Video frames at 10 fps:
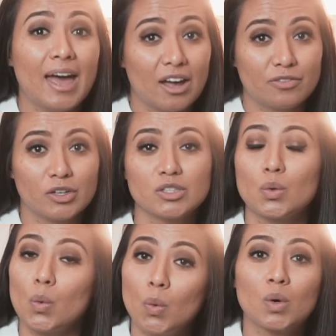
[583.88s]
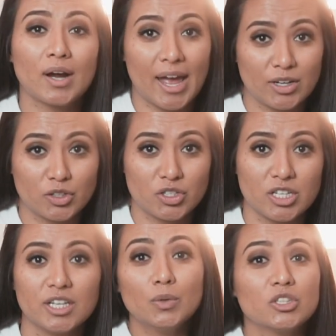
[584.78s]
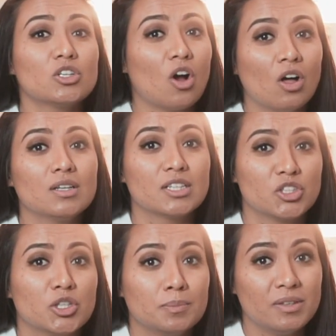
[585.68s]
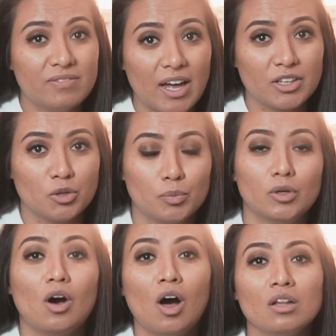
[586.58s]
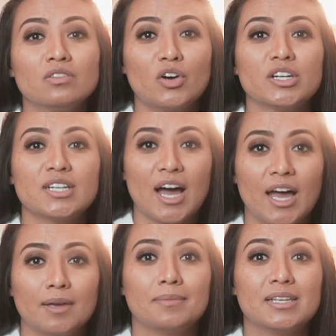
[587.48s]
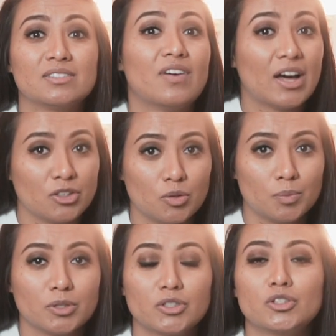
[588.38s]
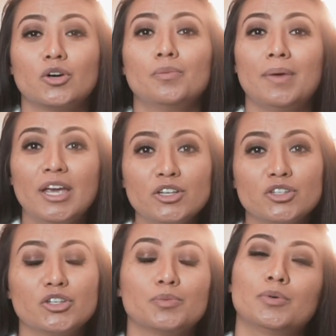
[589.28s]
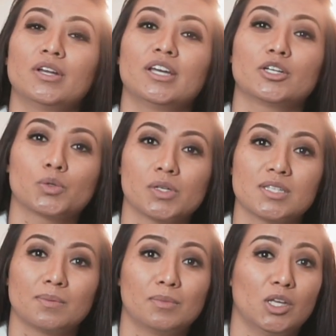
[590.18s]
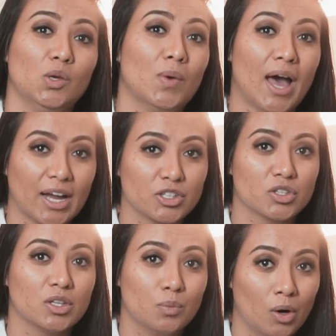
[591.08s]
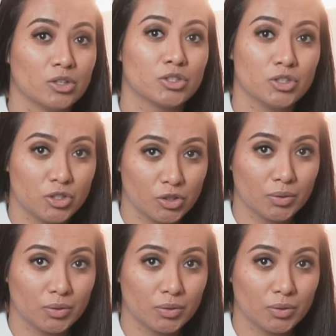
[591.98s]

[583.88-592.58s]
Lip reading: effort, or energy, which are all extremely valuable. All of our time is valuable, so make sure you're putting it towards something you actually want to do.